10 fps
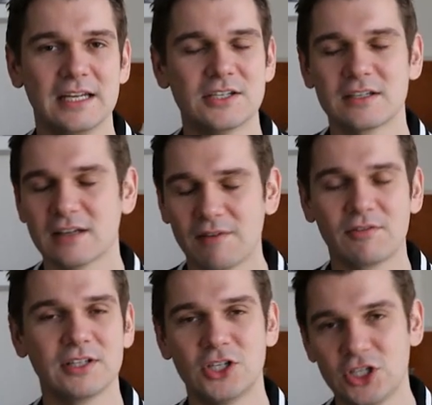and just
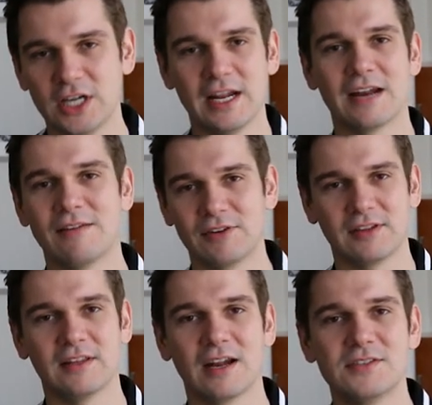covering the shit out of
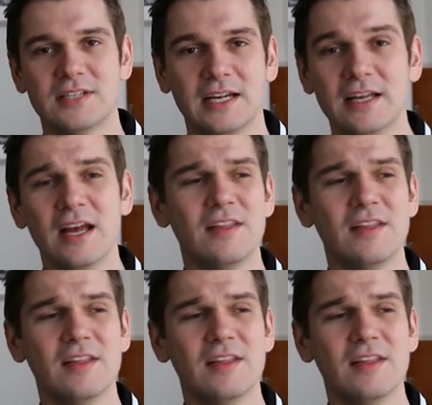everything that I've seen.